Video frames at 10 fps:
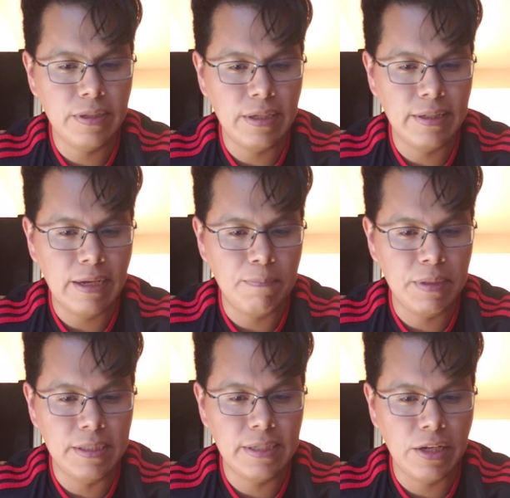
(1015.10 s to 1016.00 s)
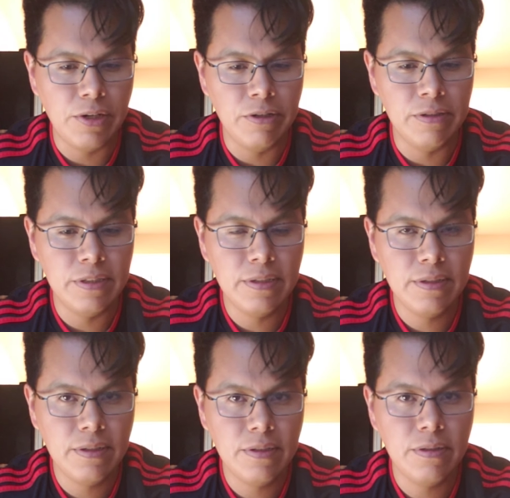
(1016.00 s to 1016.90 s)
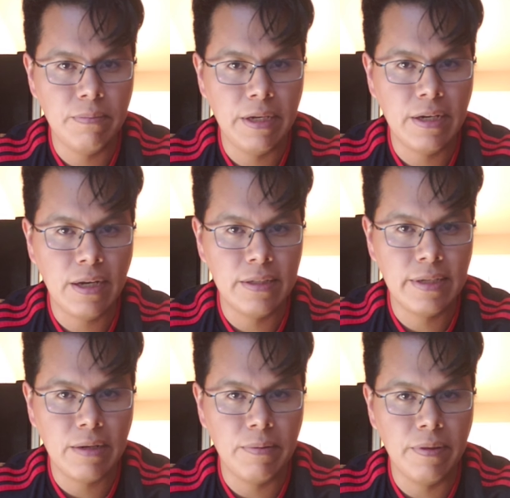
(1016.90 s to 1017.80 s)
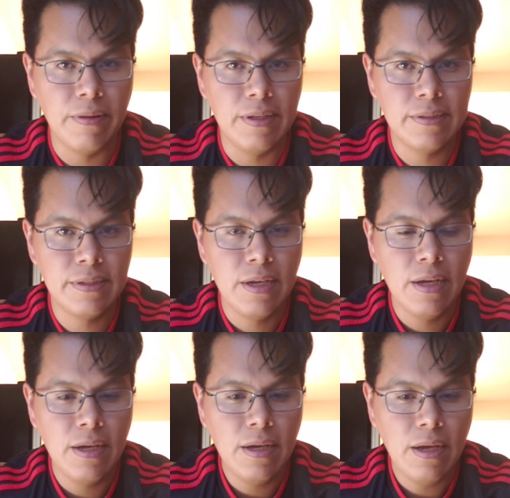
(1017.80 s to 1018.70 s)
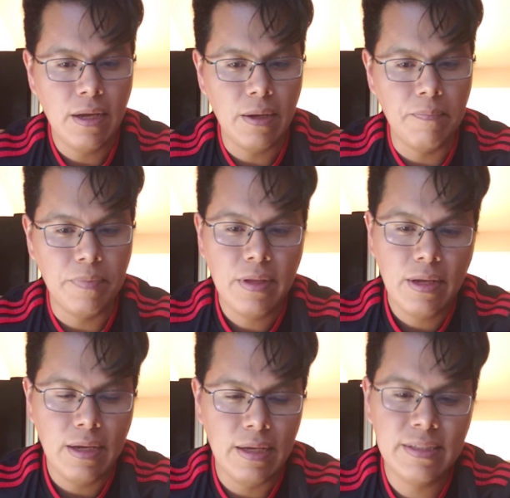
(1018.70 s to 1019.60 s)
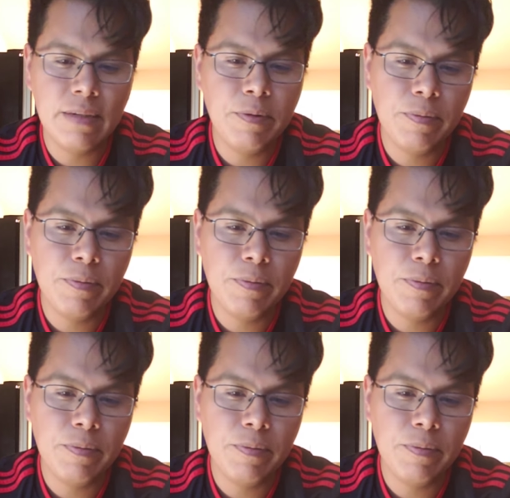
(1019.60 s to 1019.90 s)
get that piece that you're using to make contact with this. It's going to be